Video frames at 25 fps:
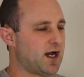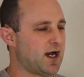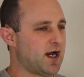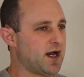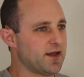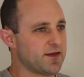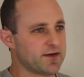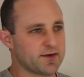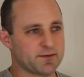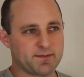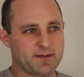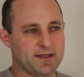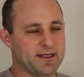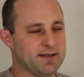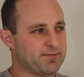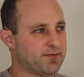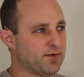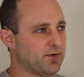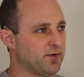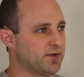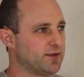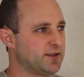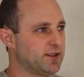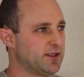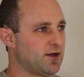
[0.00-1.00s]
other
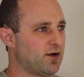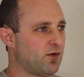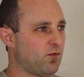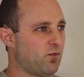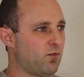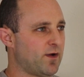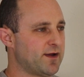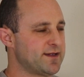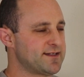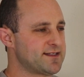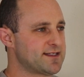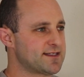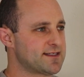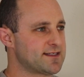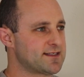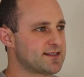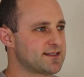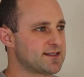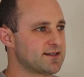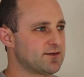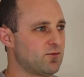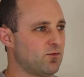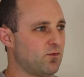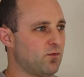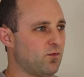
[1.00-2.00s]
people,
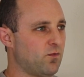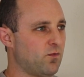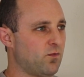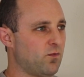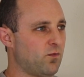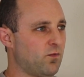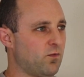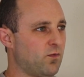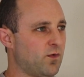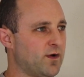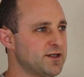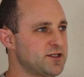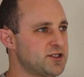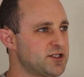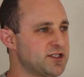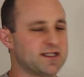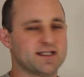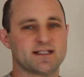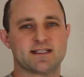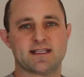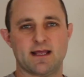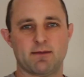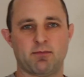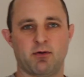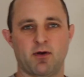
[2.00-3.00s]
once you
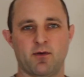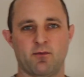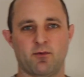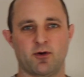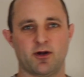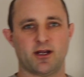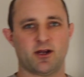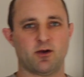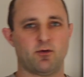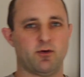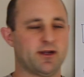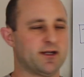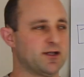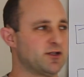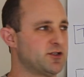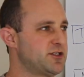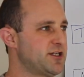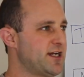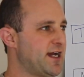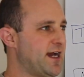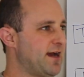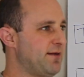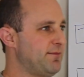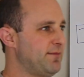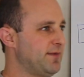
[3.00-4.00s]
get to that point where you can quit your
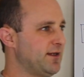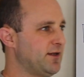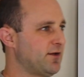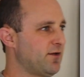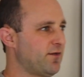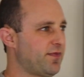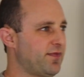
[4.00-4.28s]
job,